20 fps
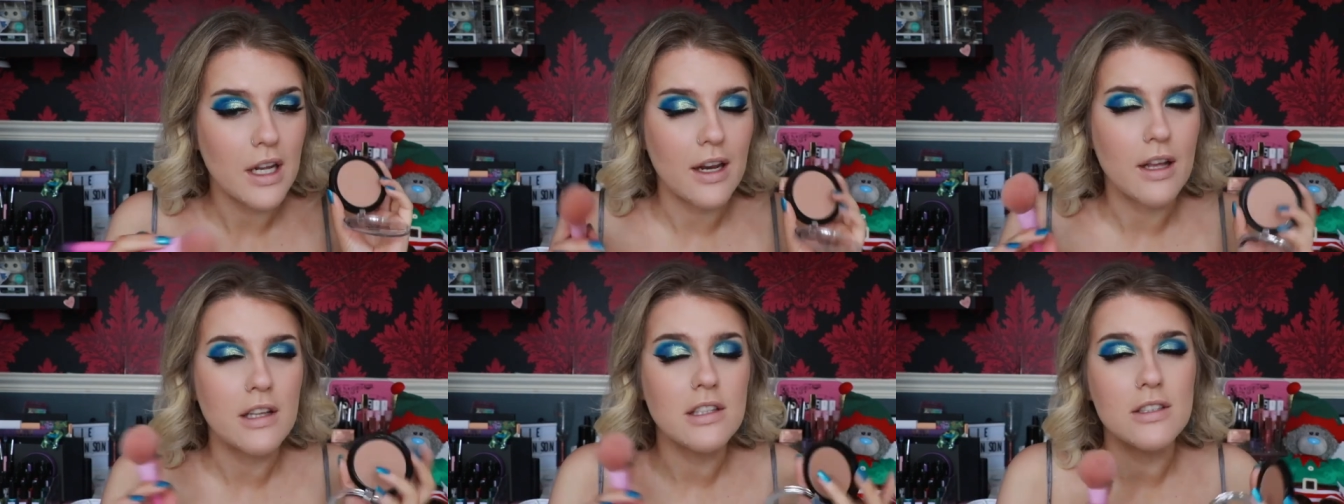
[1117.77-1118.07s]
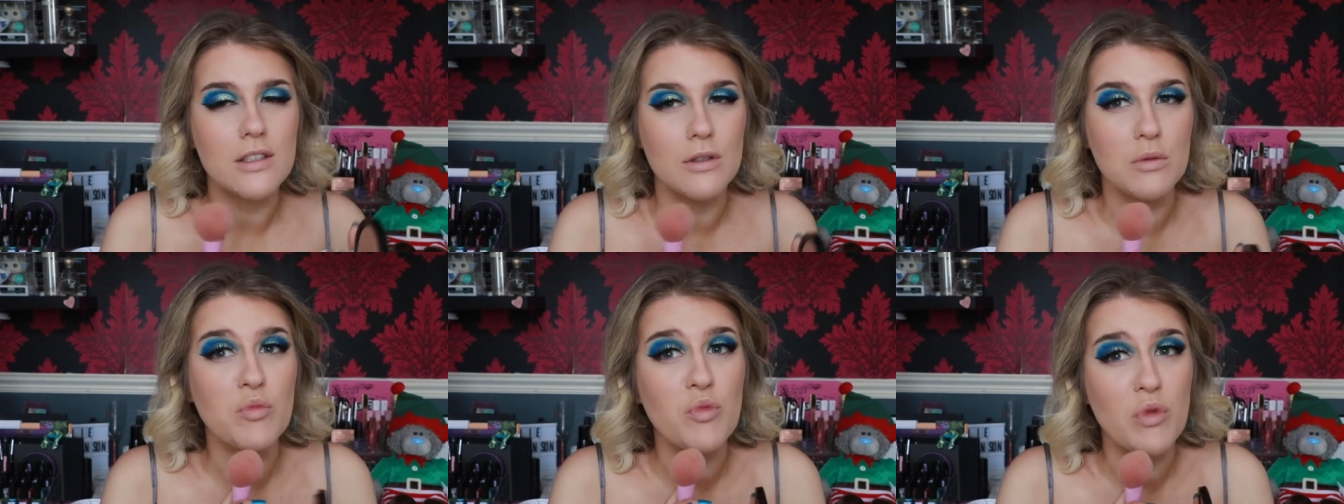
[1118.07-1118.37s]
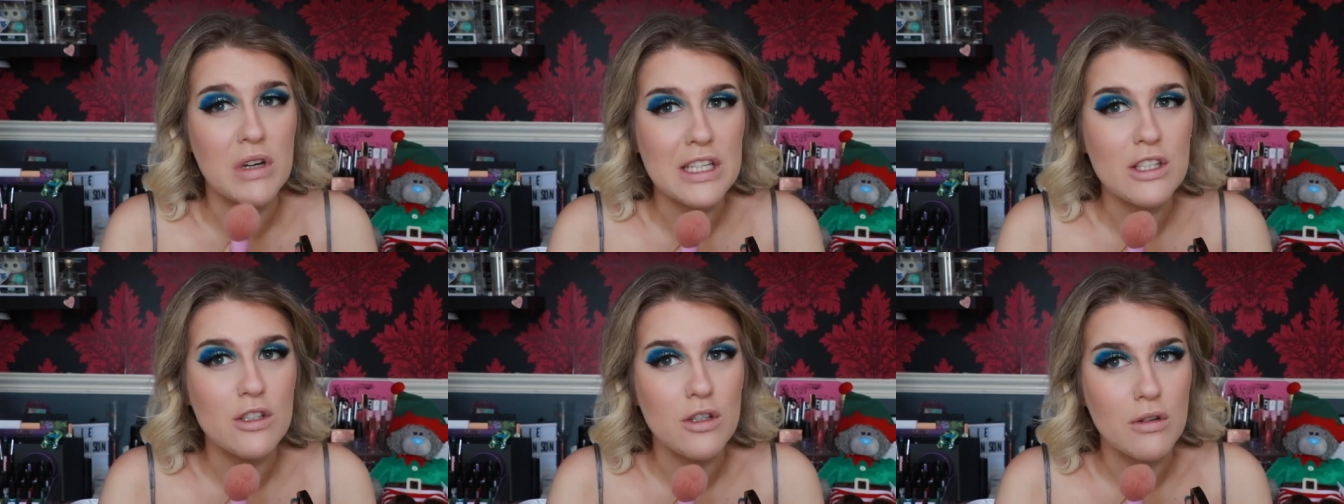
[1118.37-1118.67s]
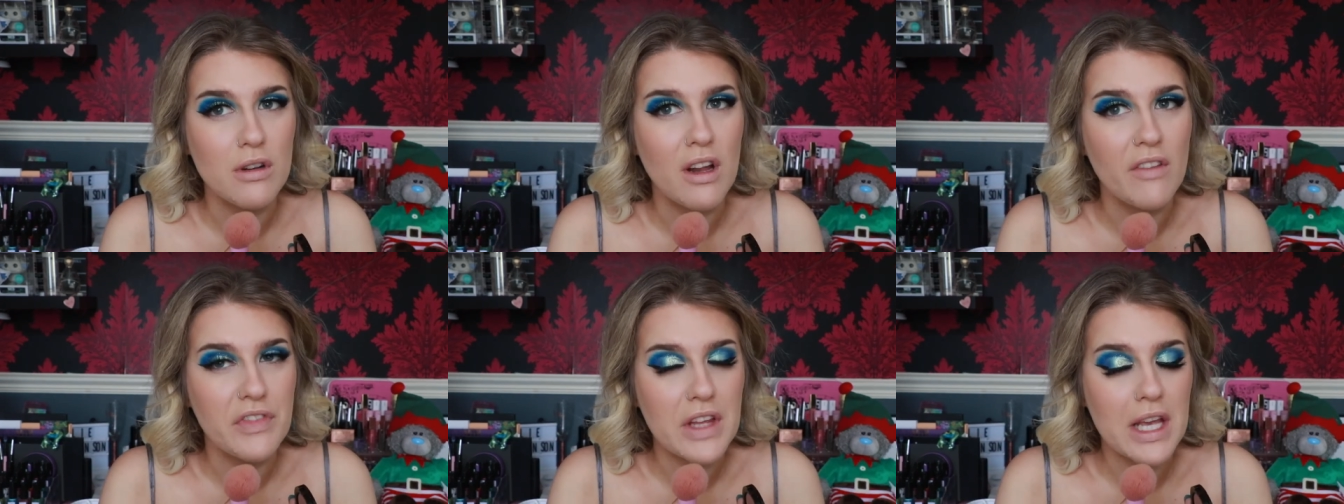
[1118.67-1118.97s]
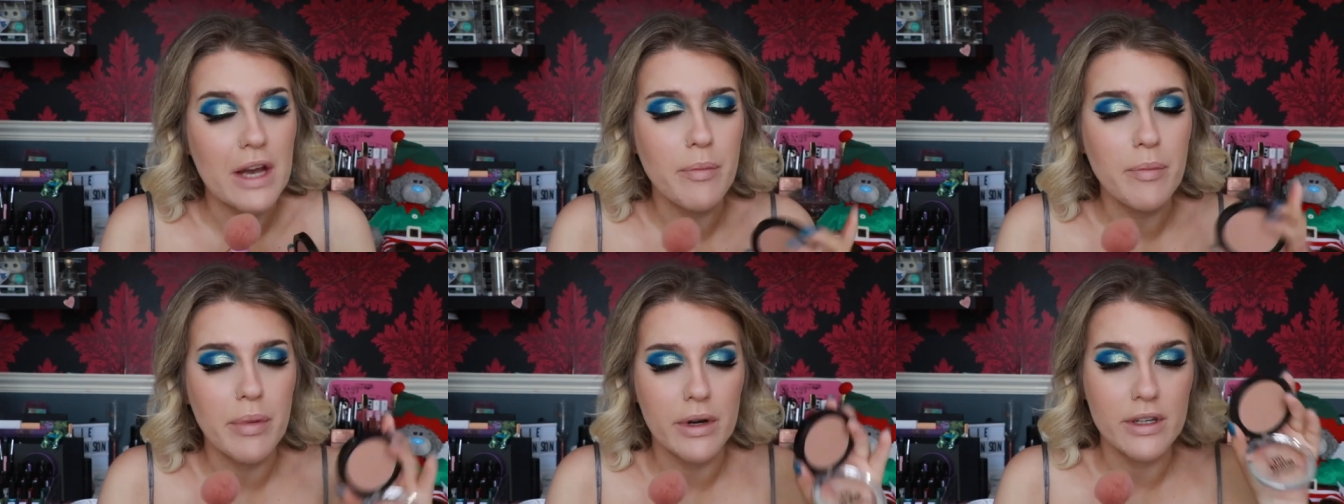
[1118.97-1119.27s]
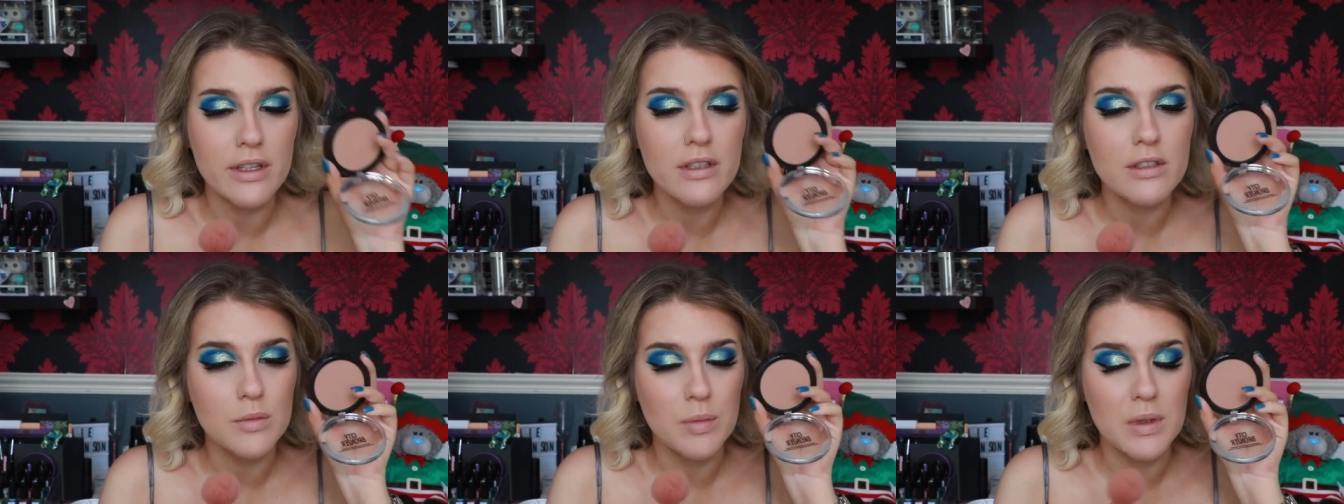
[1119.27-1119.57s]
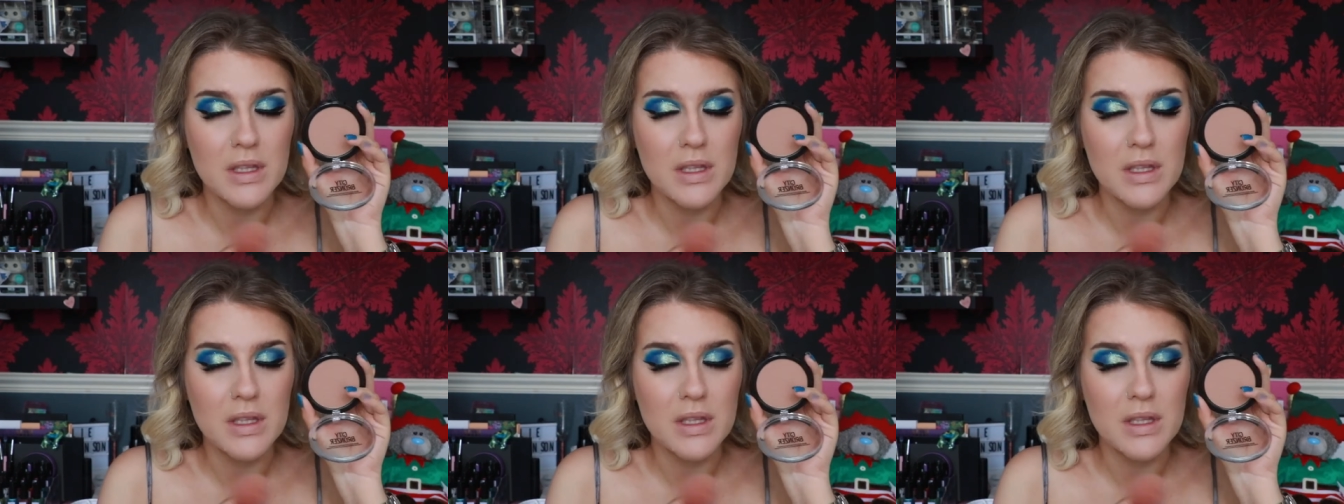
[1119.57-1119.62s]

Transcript: And I still really do love the e l f products,